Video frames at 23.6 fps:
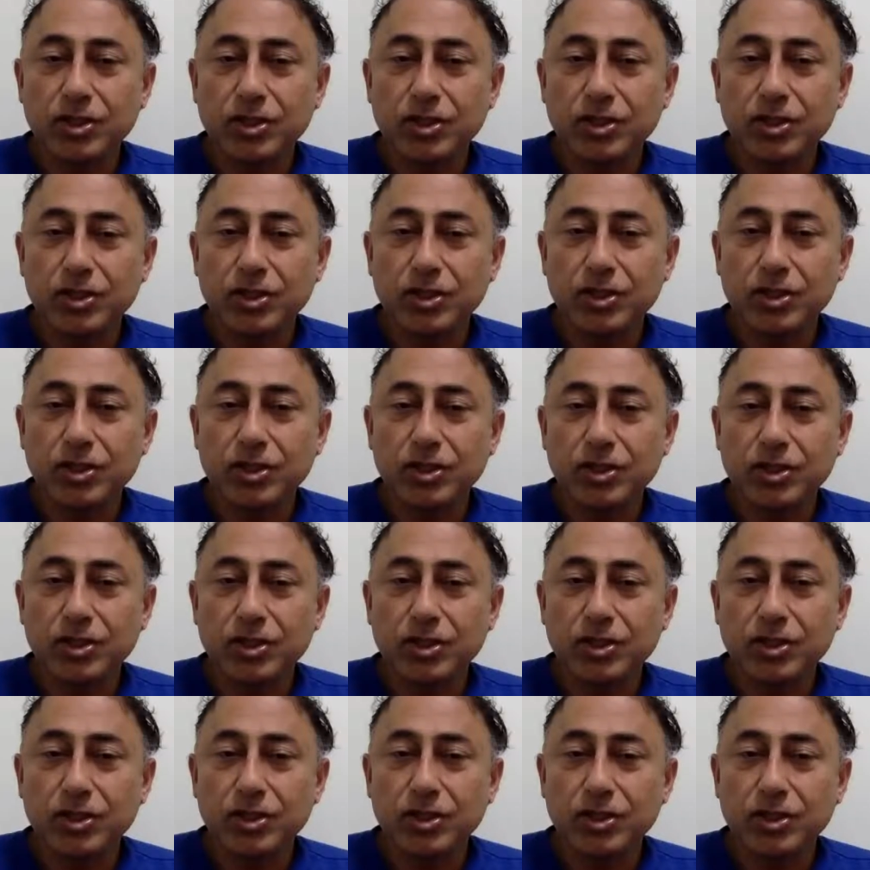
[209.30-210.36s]
we can
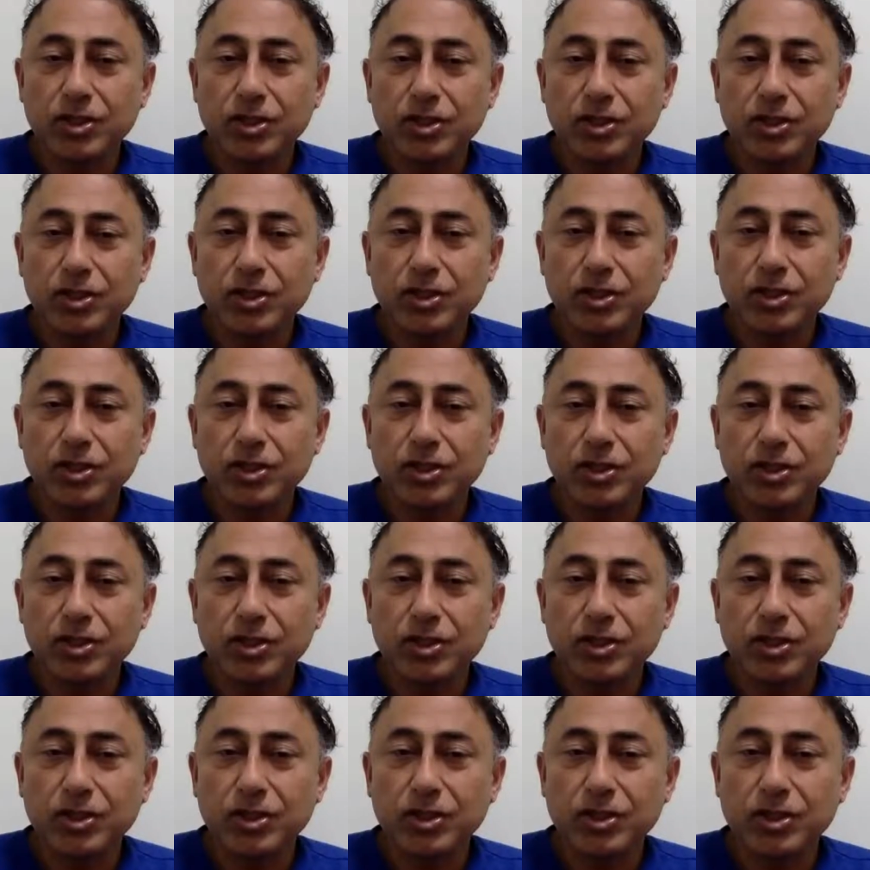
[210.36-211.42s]
use
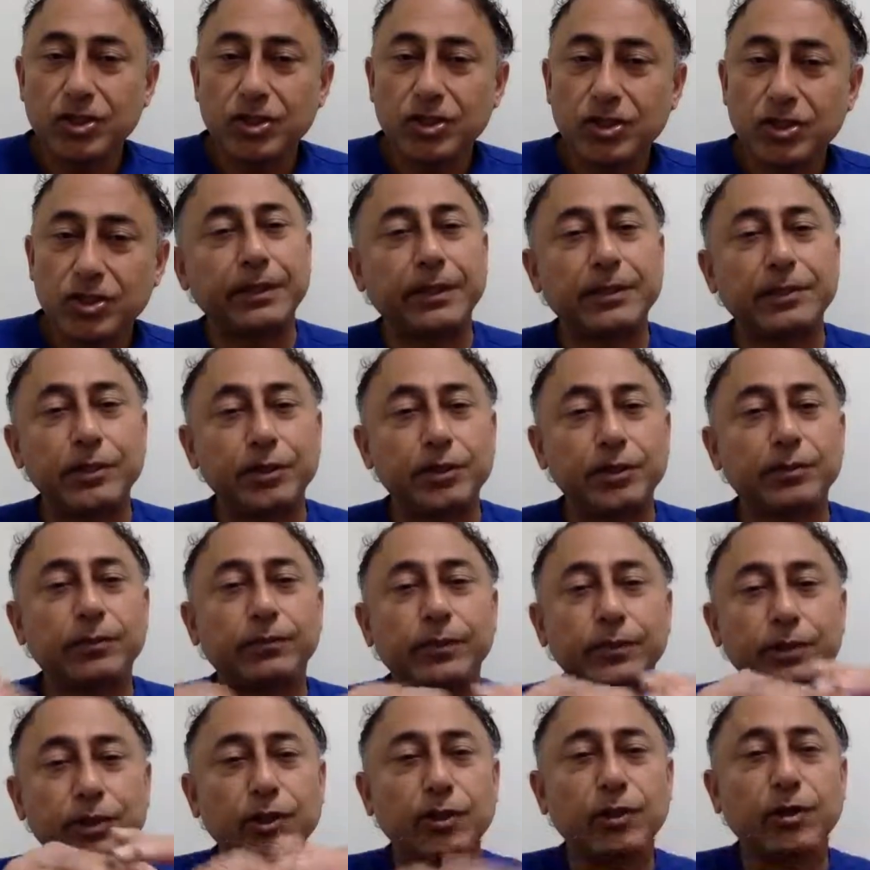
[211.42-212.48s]
the opposite of
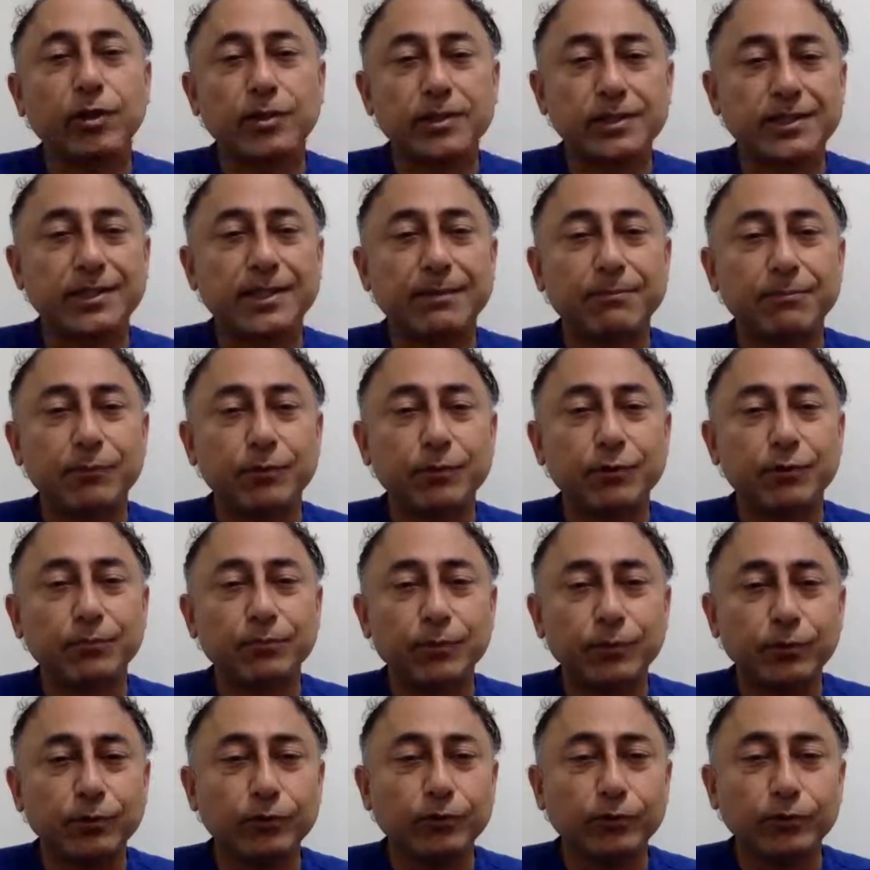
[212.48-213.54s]
pressure, which caused
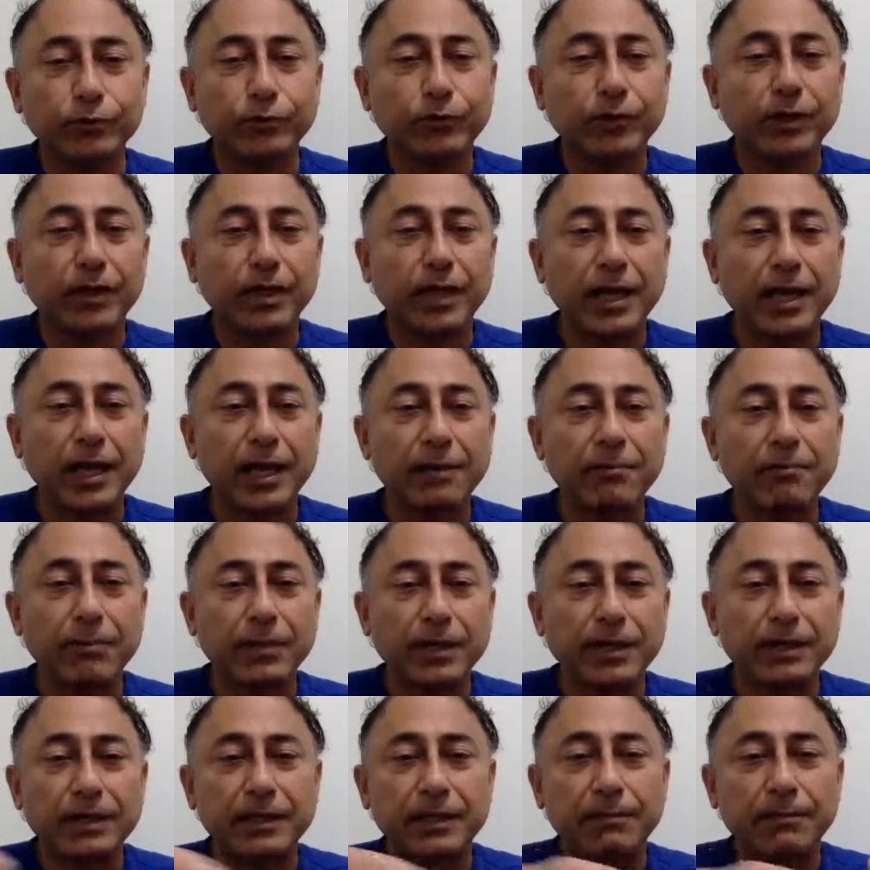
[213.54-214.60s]
them to move, and bring
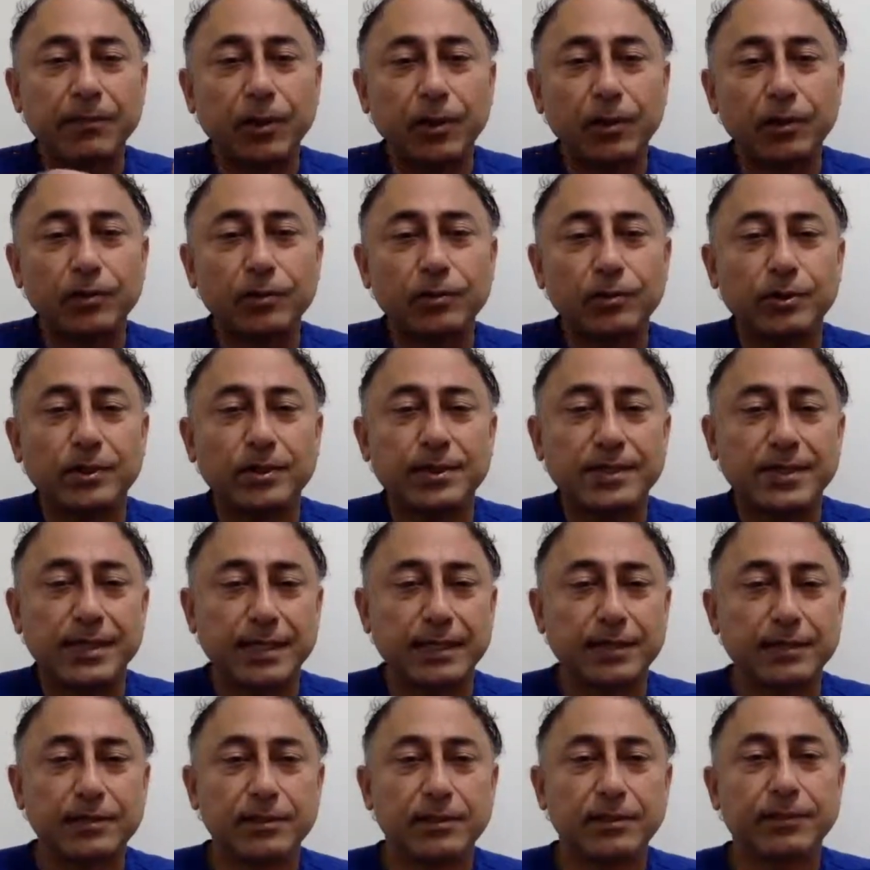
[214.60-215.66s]
them all to the center.